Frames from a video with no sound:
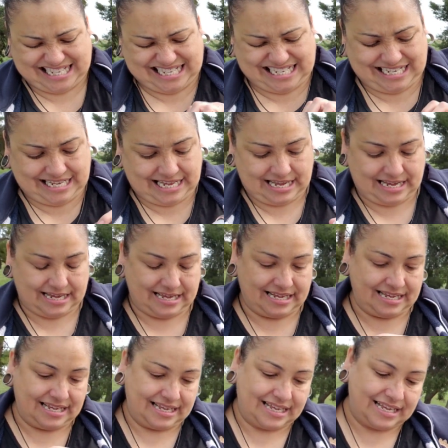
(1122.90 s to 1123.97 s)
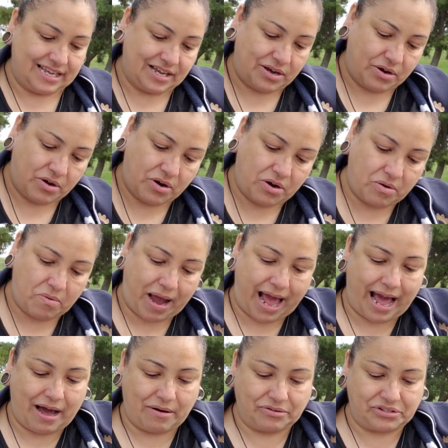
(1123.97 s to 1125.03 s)
Oh,
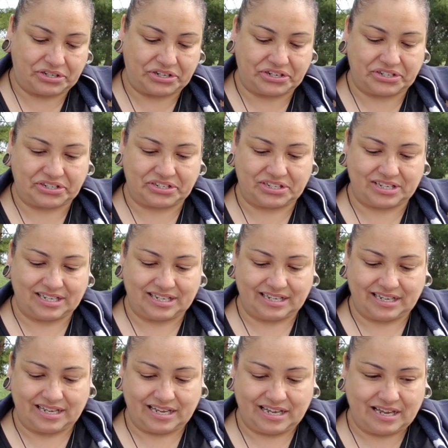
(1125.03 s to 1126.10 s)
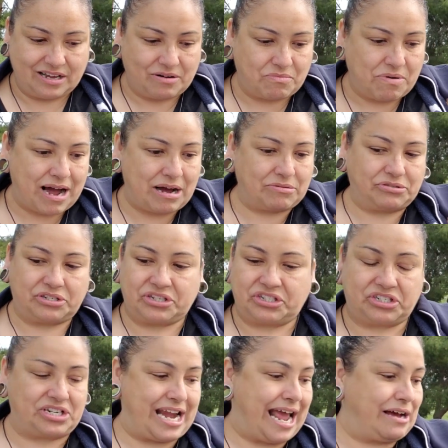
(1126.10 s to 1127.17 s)
wowzers. Wowzers,
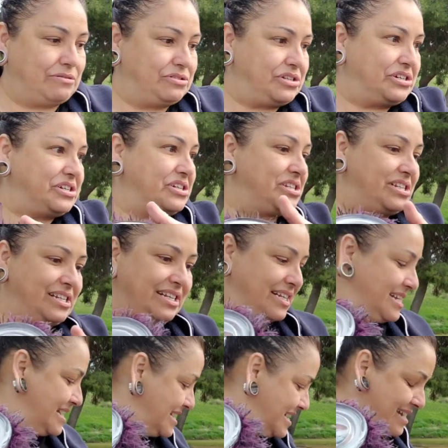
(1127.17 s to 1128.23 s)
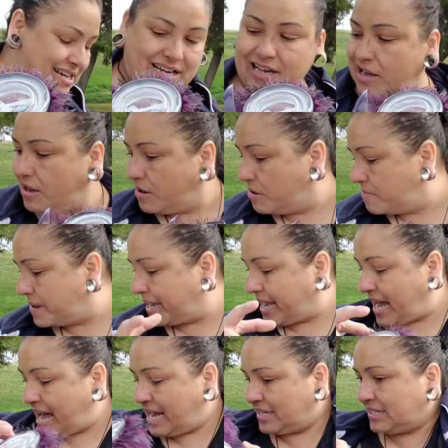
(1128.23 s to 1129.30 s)
schnauzers. Oh my
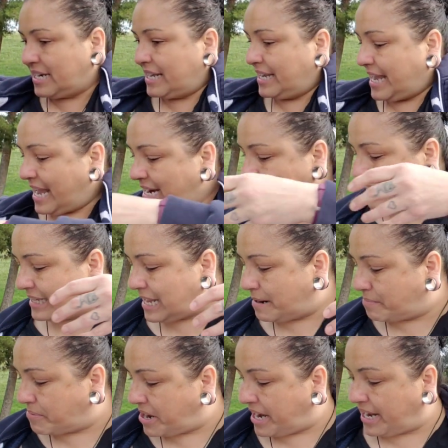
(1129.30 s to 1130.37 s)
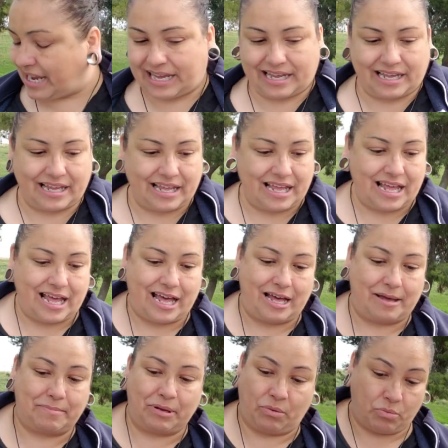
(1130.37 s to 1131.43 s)
gosh. Can't let that break.
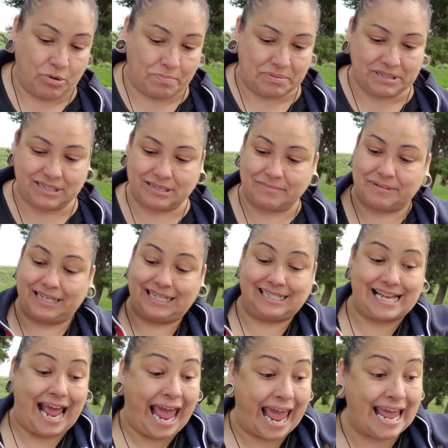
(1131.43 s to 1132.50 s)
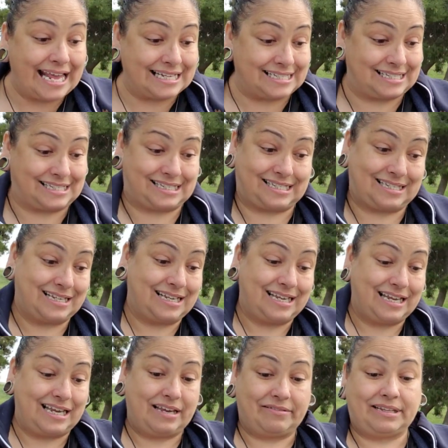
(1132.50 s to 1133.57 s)
I'll be whooping somebody's
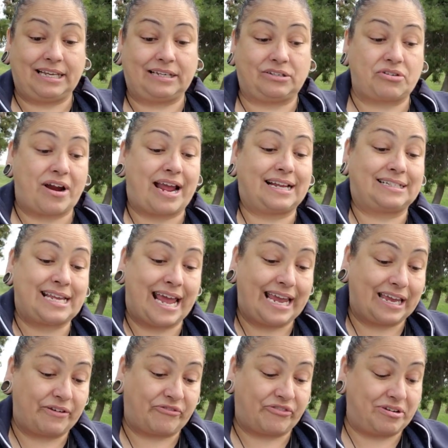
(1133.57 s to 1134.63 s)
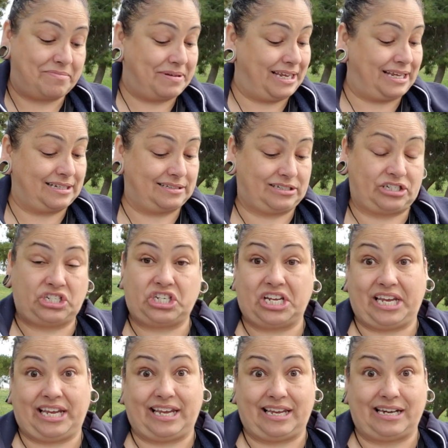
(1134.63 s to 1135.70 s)
ass if they try to take it from me.
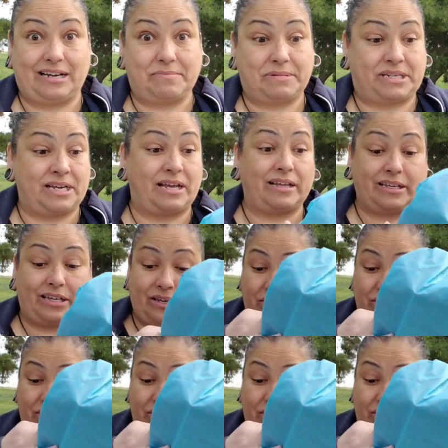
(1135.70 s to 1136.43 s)
Shit, let me tell